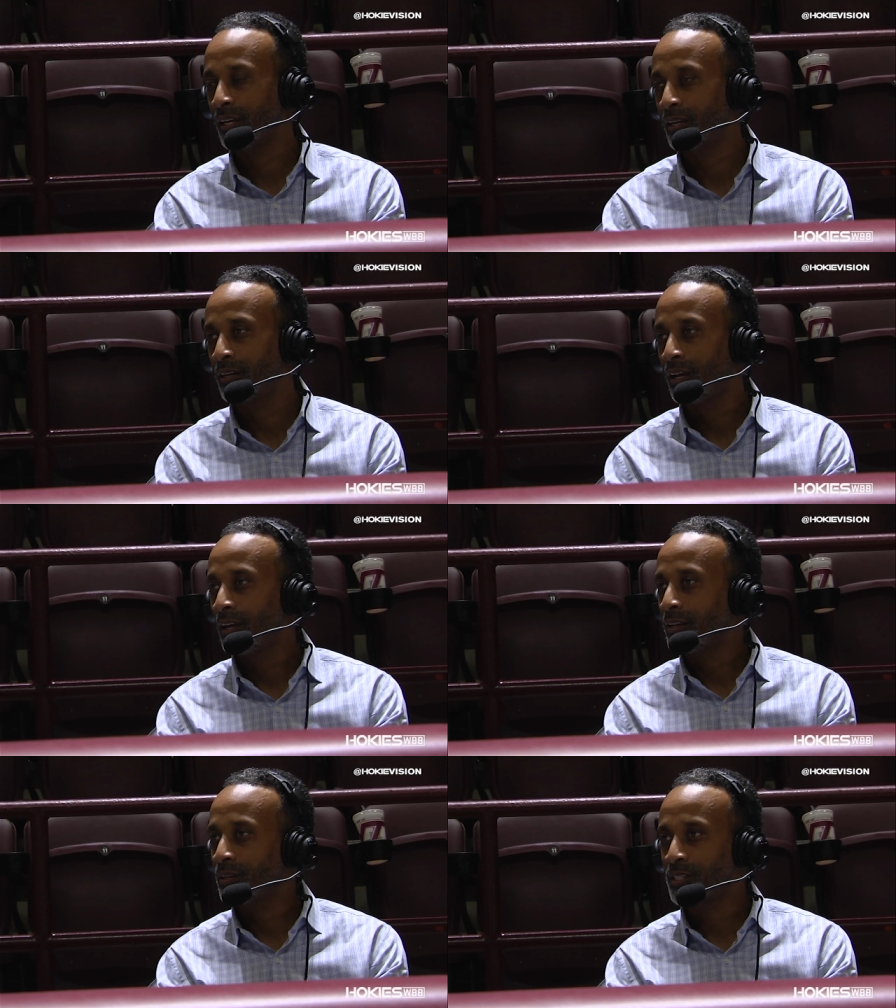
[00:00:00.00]
And
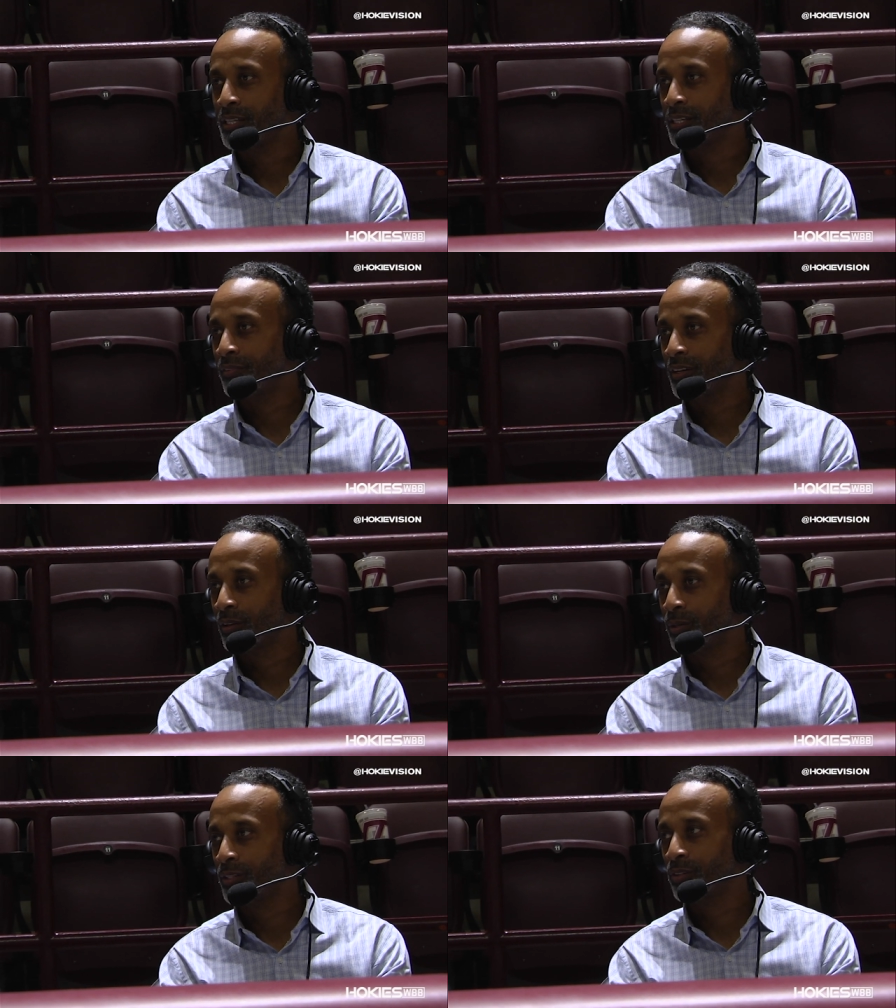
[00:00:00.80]
you know, she's even
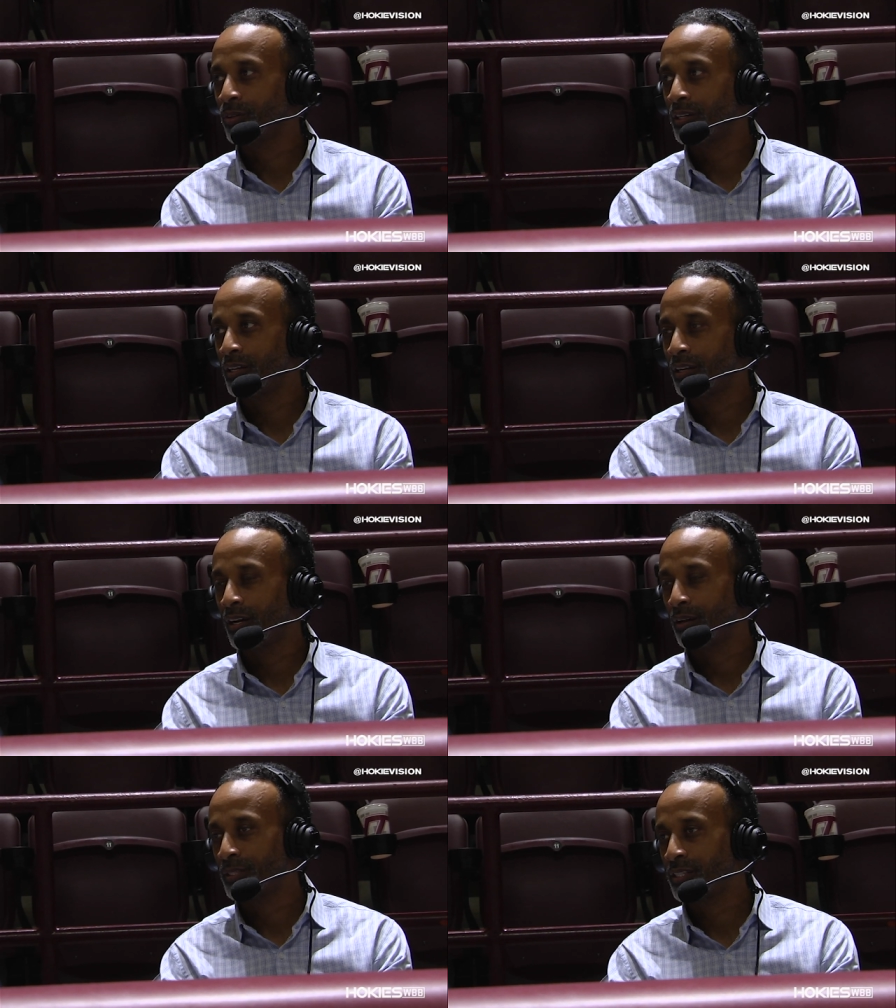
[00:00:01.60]
alluded to it,
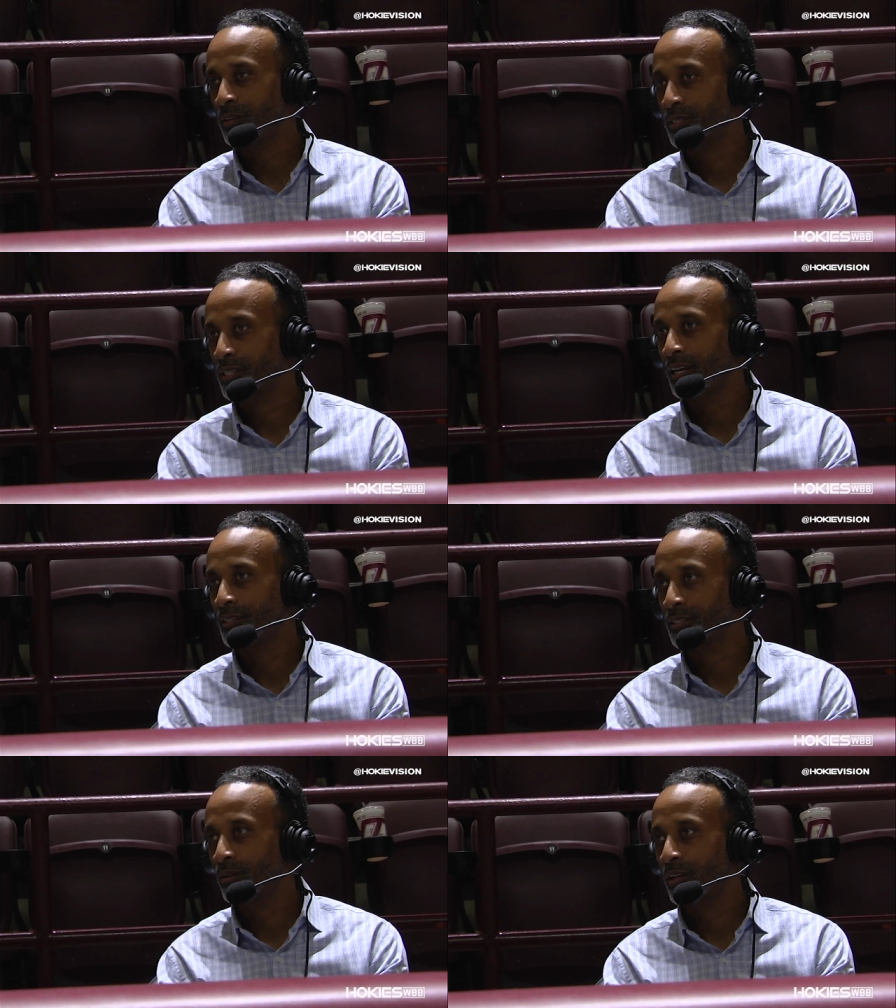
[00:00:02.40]
uh, but she
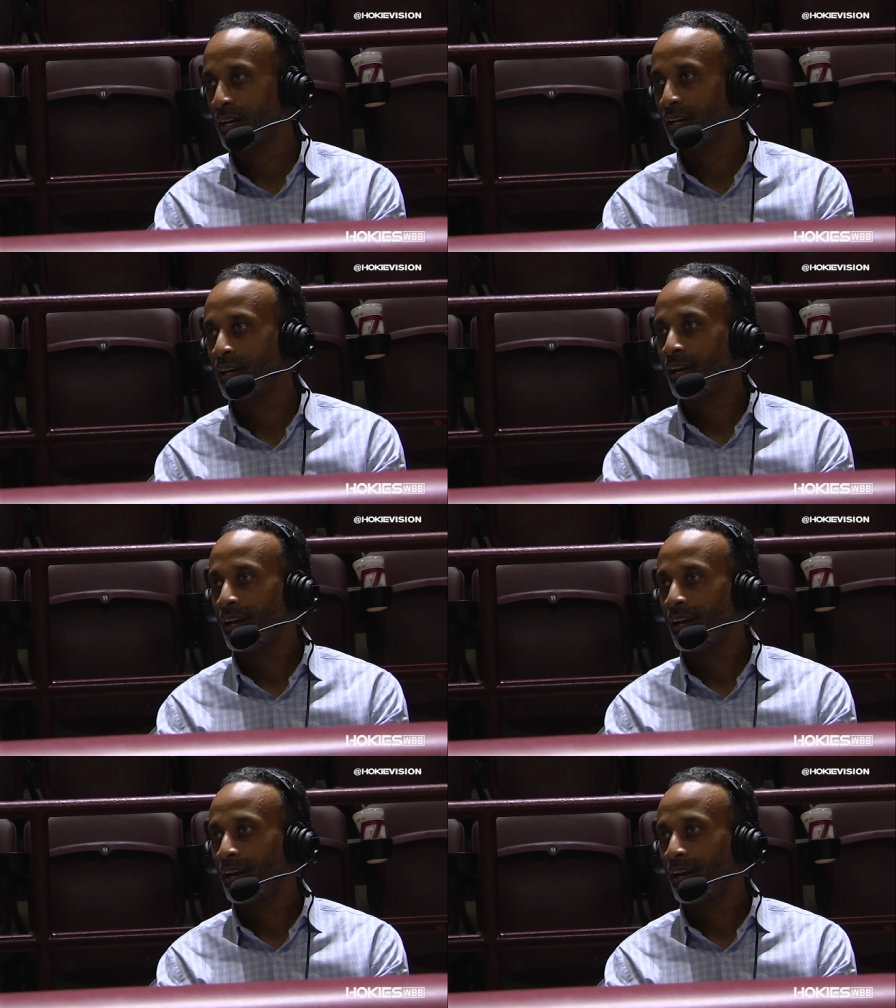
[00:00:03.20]
understands that. Okay,